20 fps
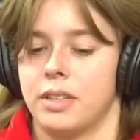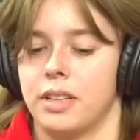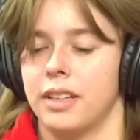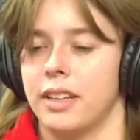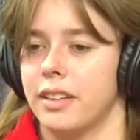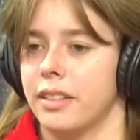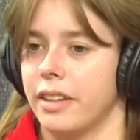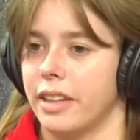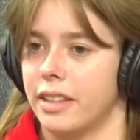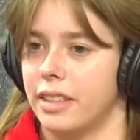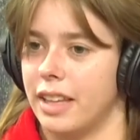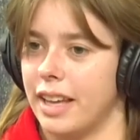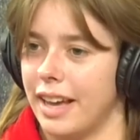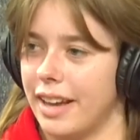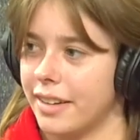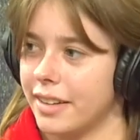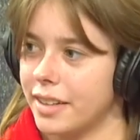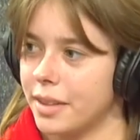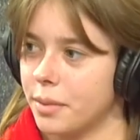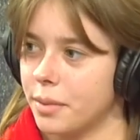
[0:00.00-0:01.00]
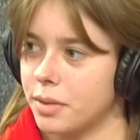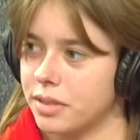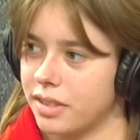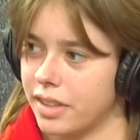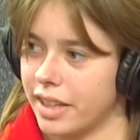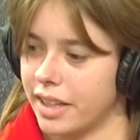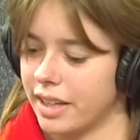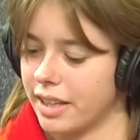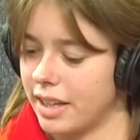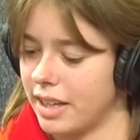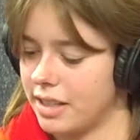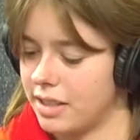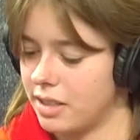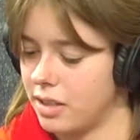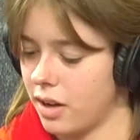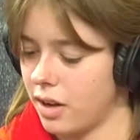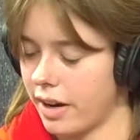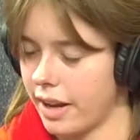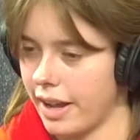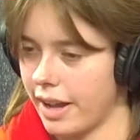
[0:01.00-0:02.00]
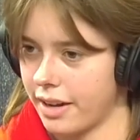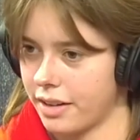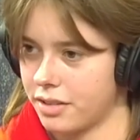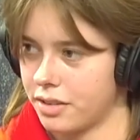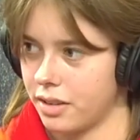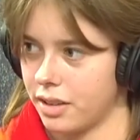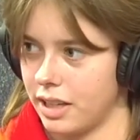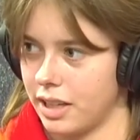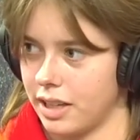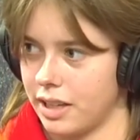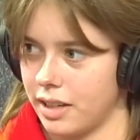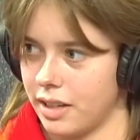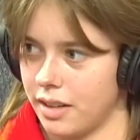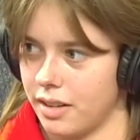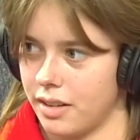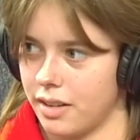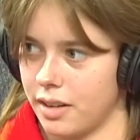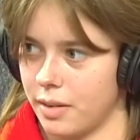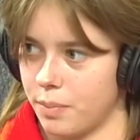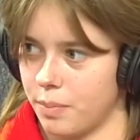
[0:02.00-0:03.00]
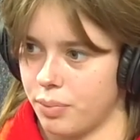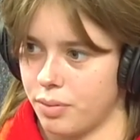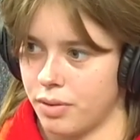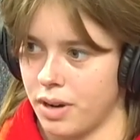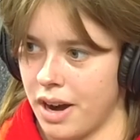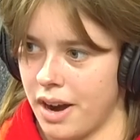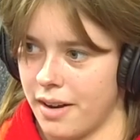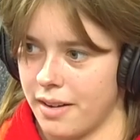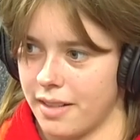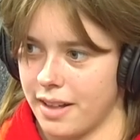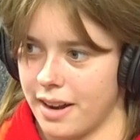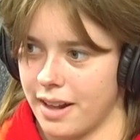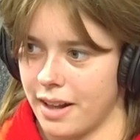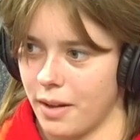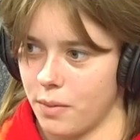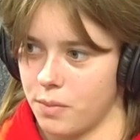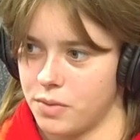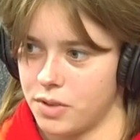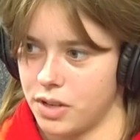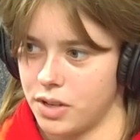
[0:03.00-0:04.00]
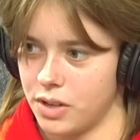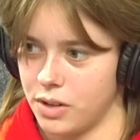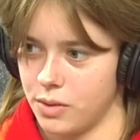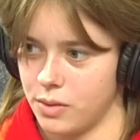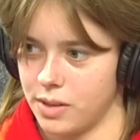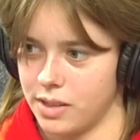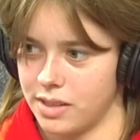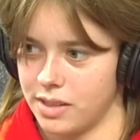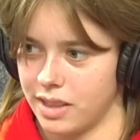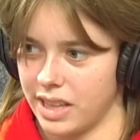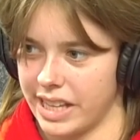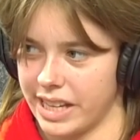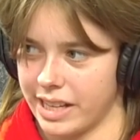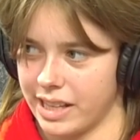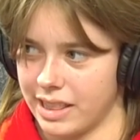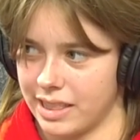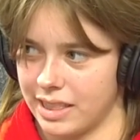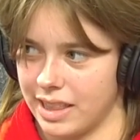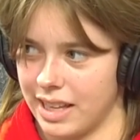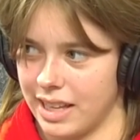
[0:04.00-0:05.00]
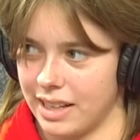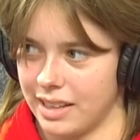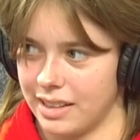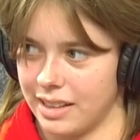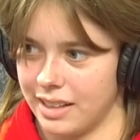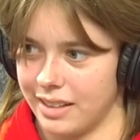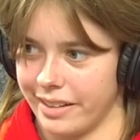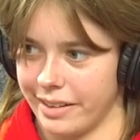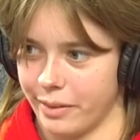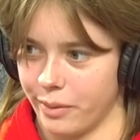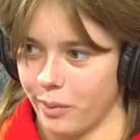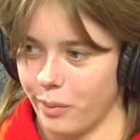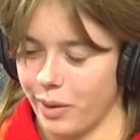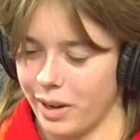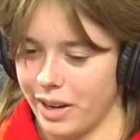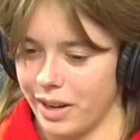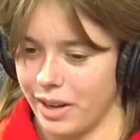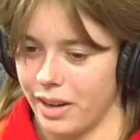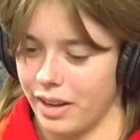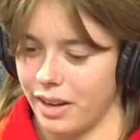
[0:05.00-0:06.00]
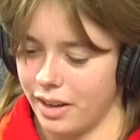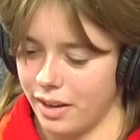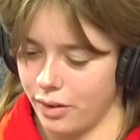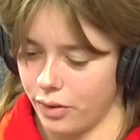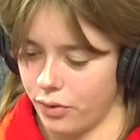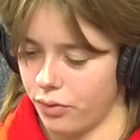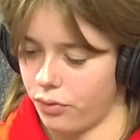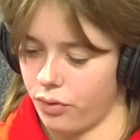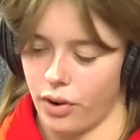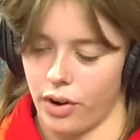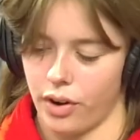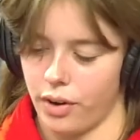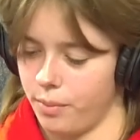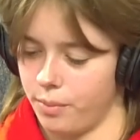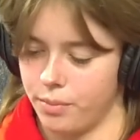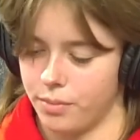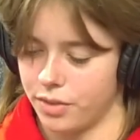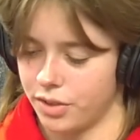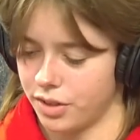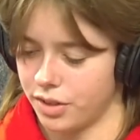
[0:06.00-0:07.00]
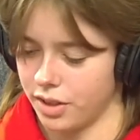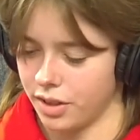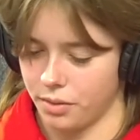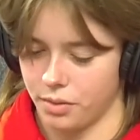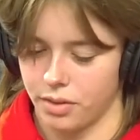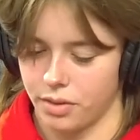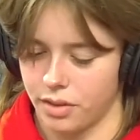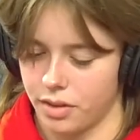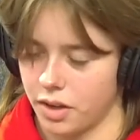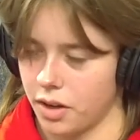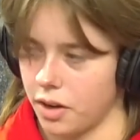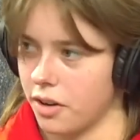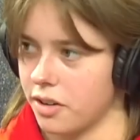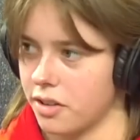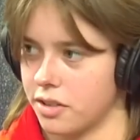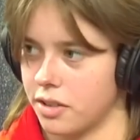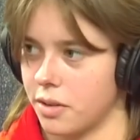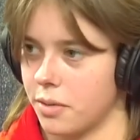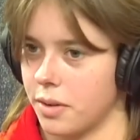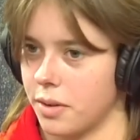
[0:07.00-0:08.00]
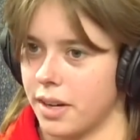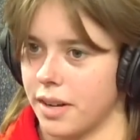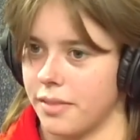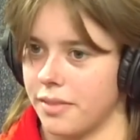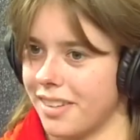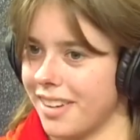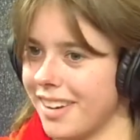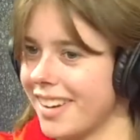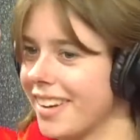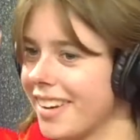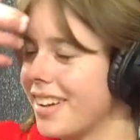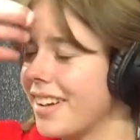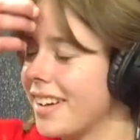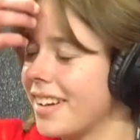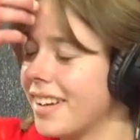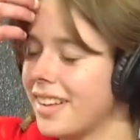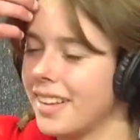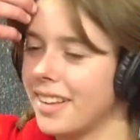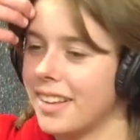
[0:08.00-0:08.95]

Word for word: that like the end it was like it's not actually a prayer that helps you it's like a thing that like reaffirms the yeah, curse or whatever. yeah, that's what it